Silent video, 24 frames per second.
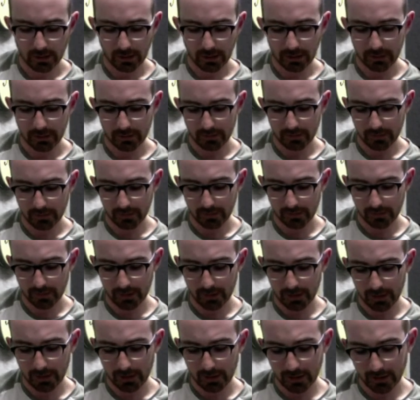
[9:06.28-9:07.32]
Okay,
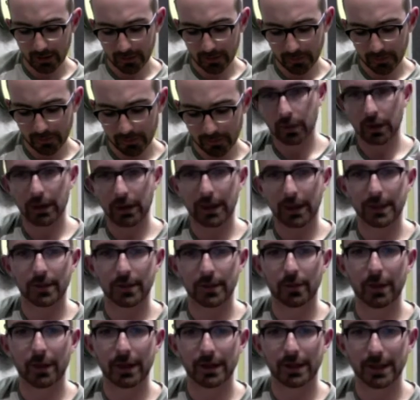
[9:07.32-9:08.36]
from here,
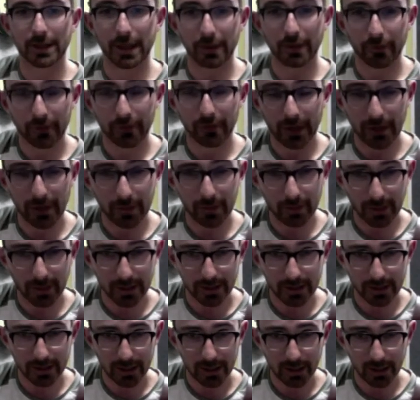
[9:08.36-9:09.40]
so we play the 10th. Now we
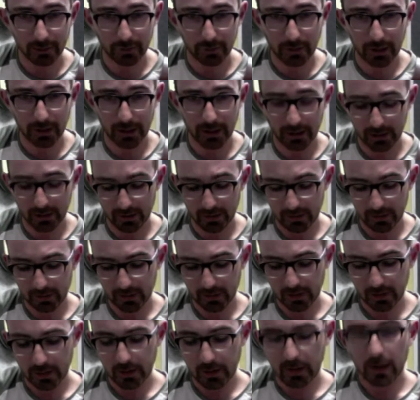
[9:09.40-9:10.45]
play the 10th fret here
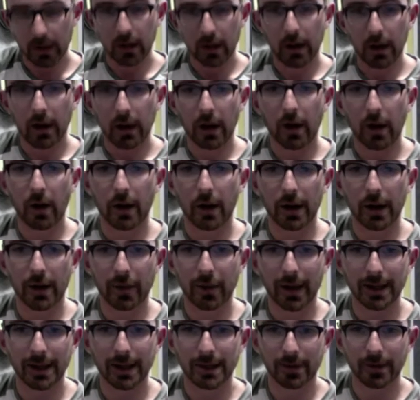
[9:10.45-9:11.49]
on
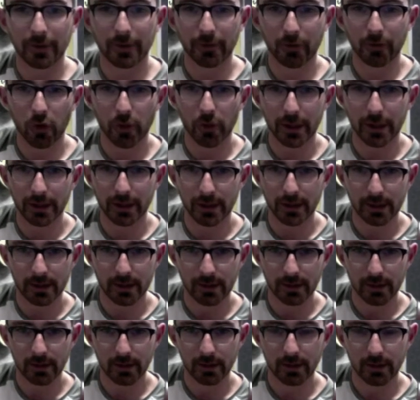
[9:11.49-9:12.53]
our way to forming
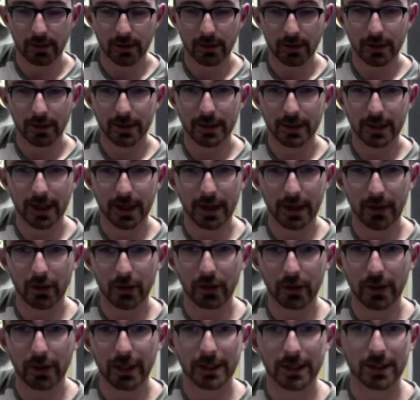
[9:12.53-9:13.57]
this C
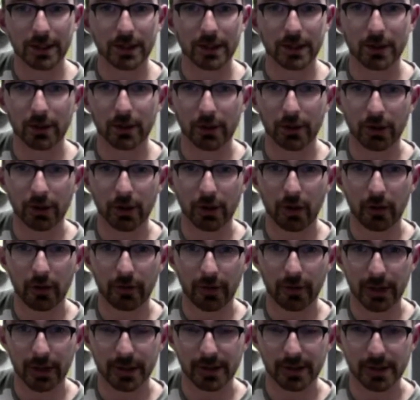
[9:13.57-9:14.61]
chord. It's just a good
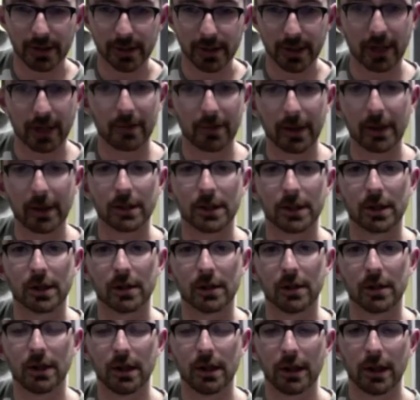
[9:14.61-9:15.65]
old-fashioned C major.
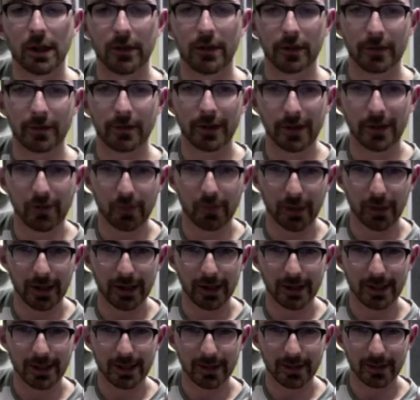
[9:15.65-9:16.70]
If you've never
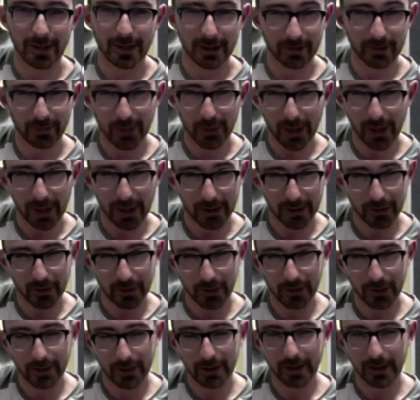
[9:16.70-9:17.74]
played a C major bar
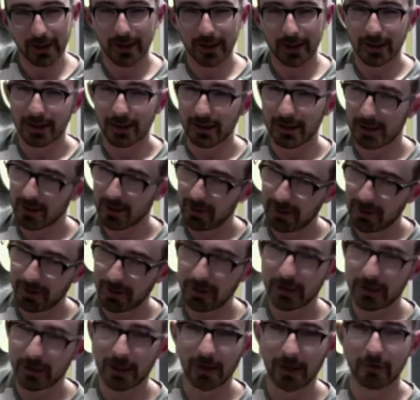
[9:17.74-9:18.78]
chord, this is going to be a
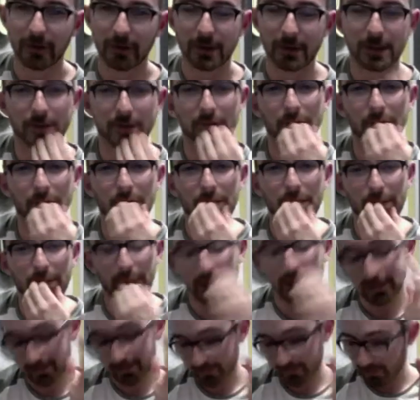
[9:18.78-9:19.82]
very tough lesson for you,
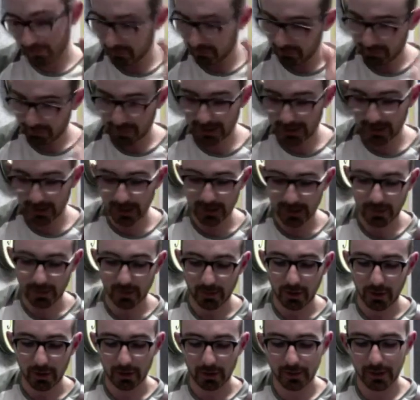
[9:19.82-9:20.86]
but
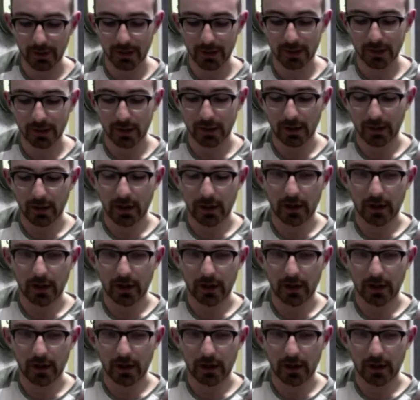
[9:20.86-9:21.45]
persist by all means.